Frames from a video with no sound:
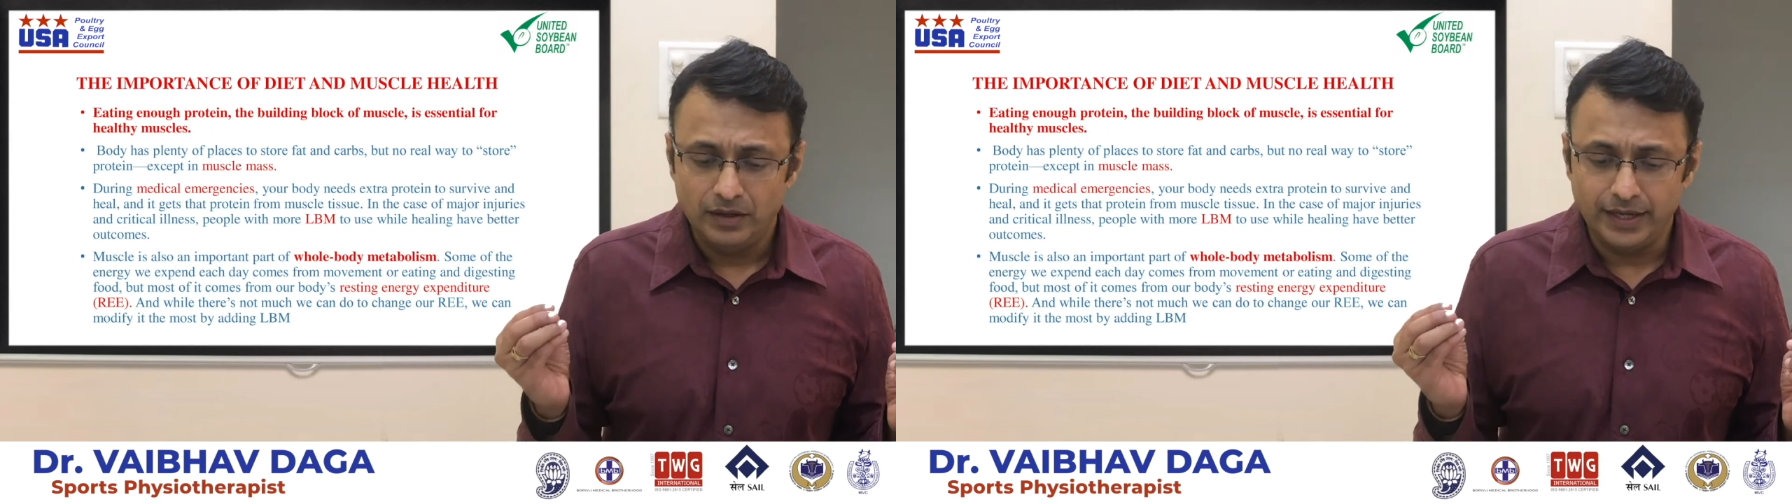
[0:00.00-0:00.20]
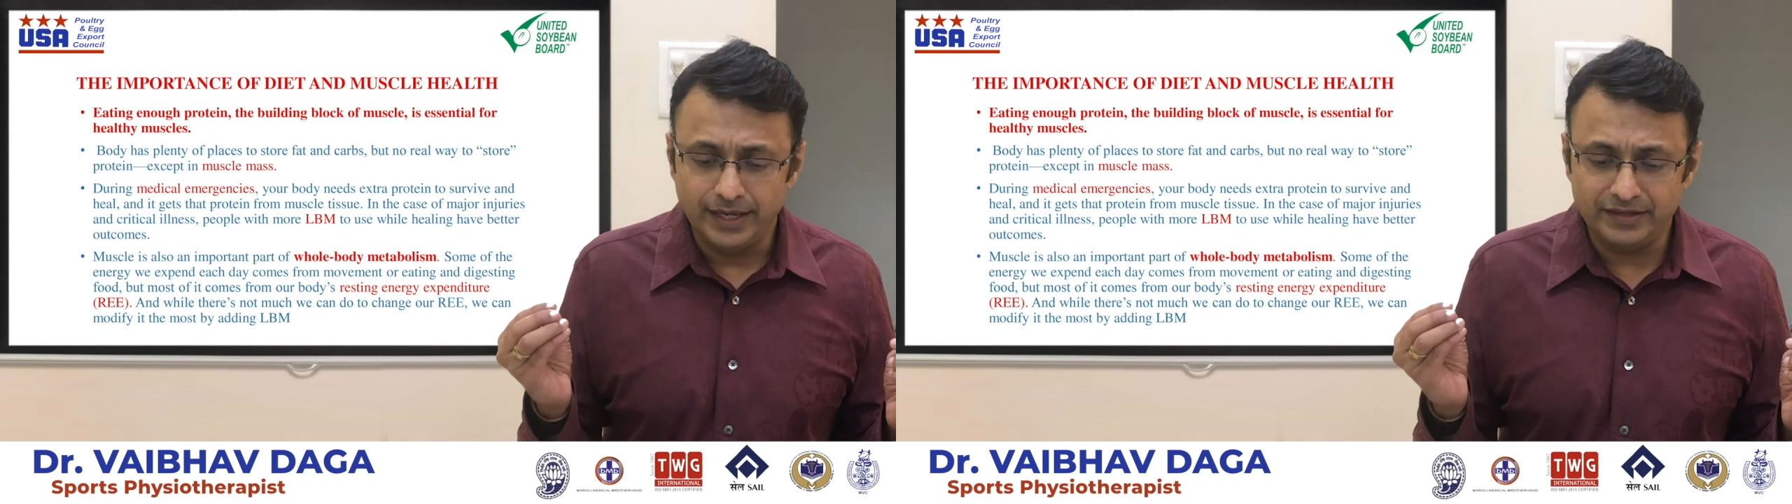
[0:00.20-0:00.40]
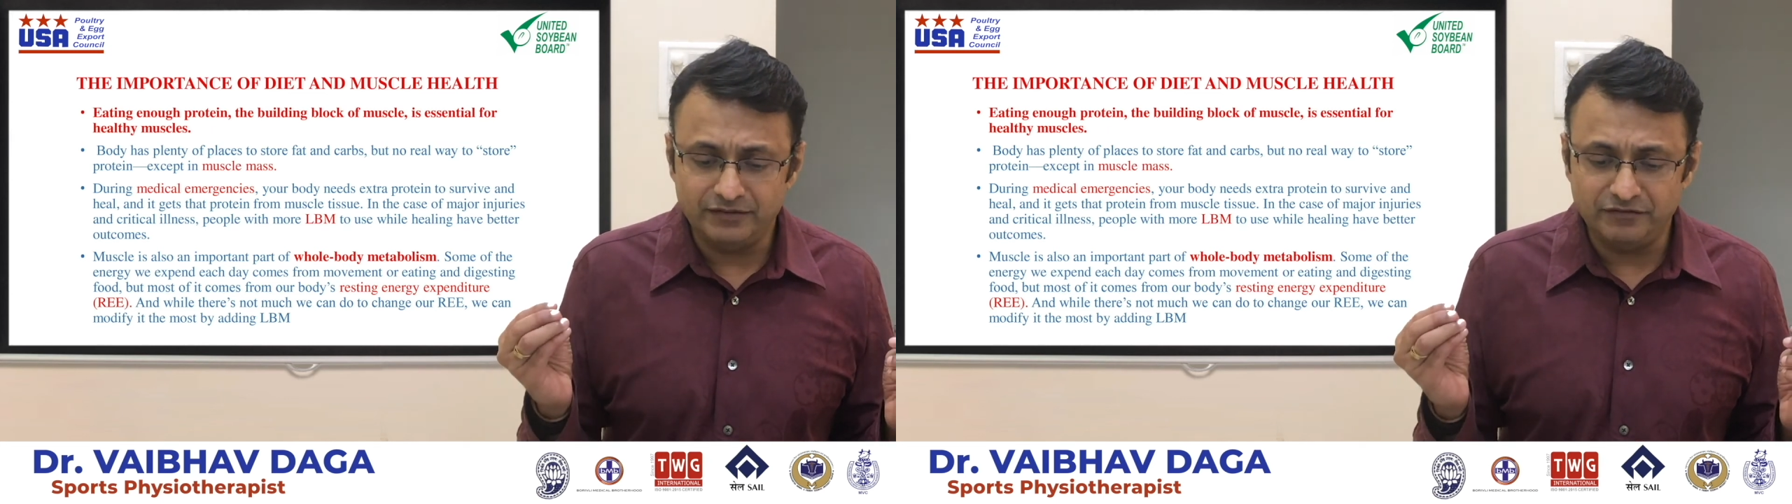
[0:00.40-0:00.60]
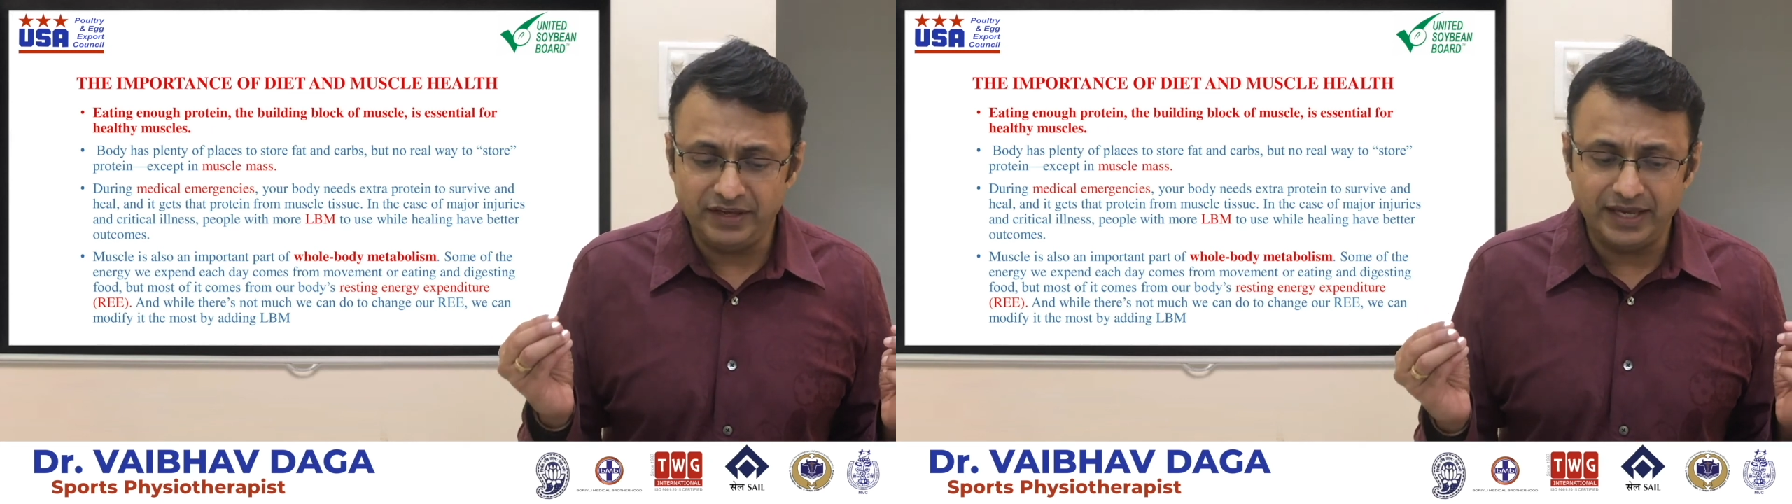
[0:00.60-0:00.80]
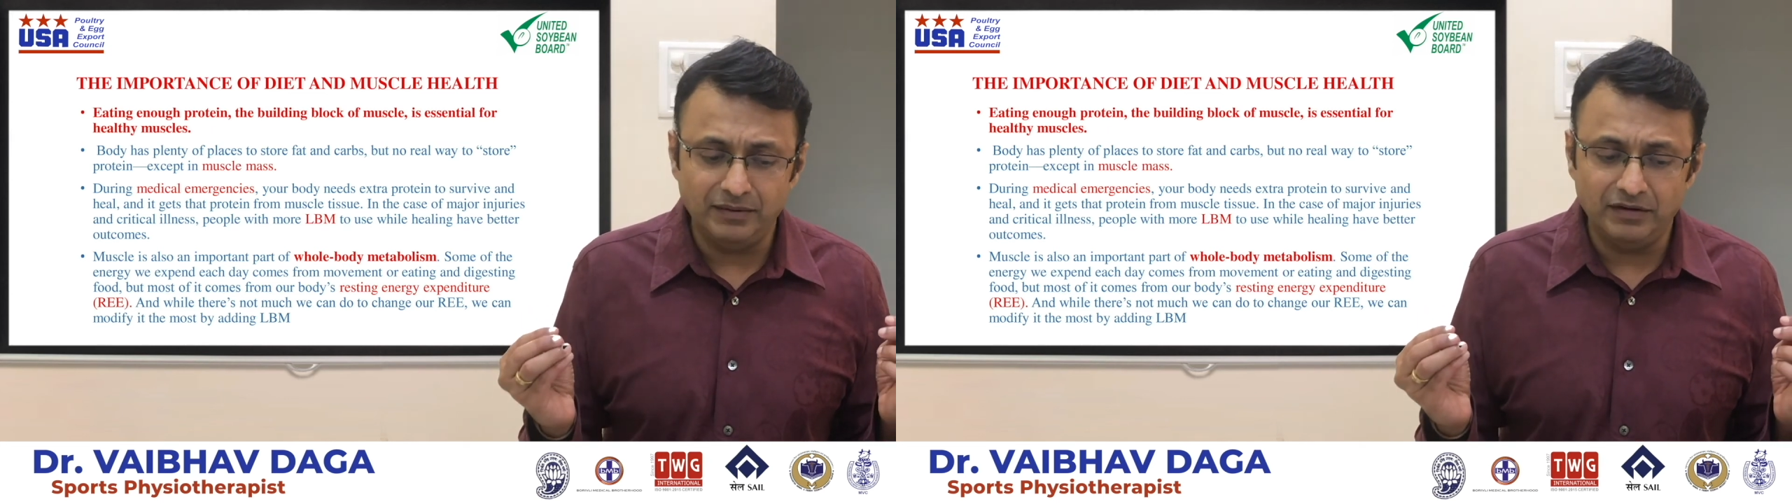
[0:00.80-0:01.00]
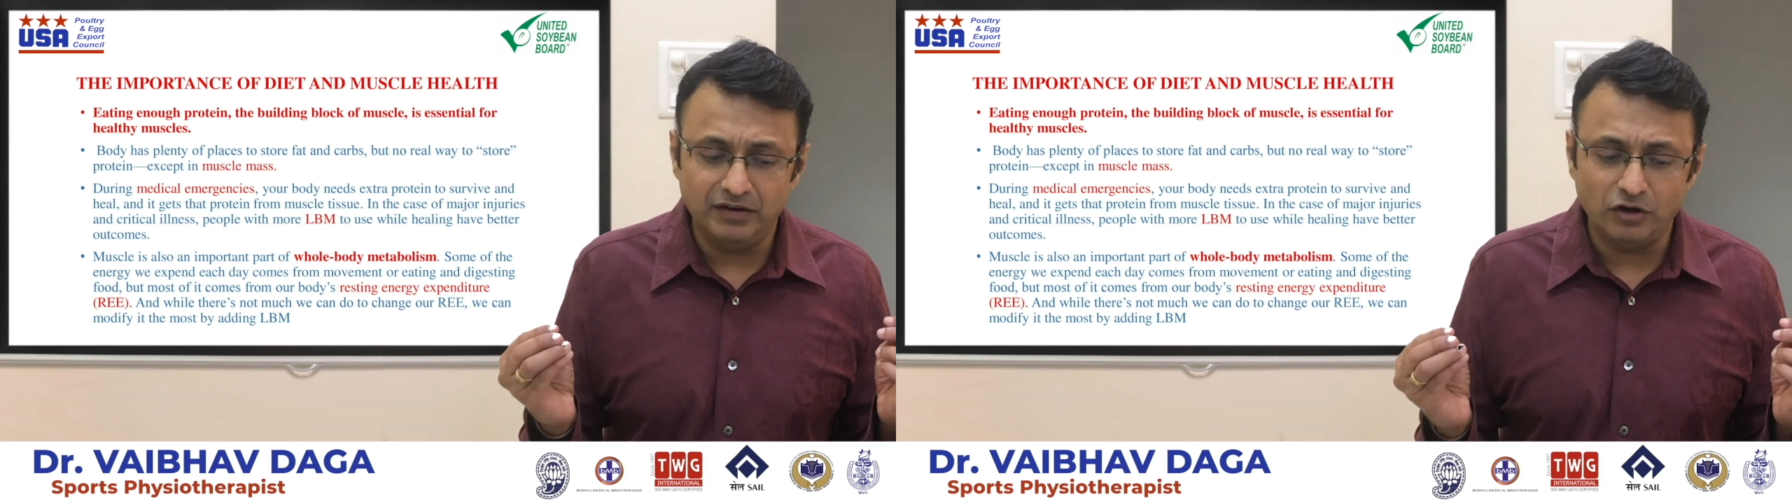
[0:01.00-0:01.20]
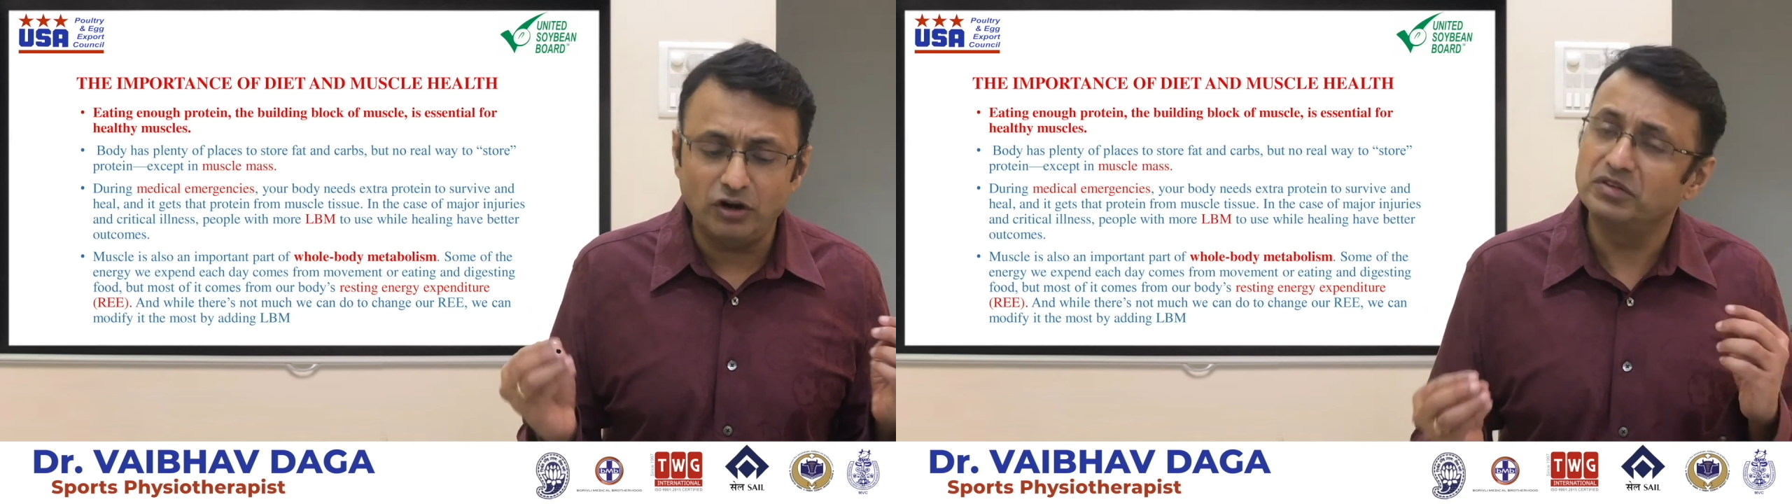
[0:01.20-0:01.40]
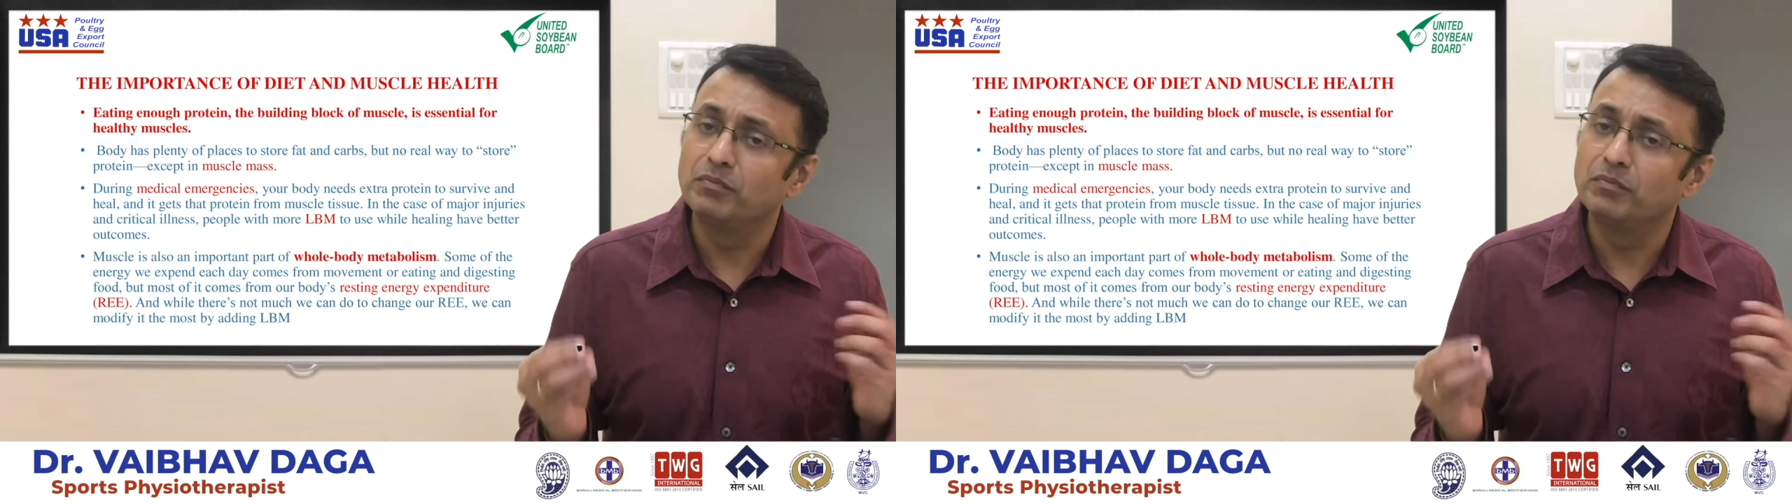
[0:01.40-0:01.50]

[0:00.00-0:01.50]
we can not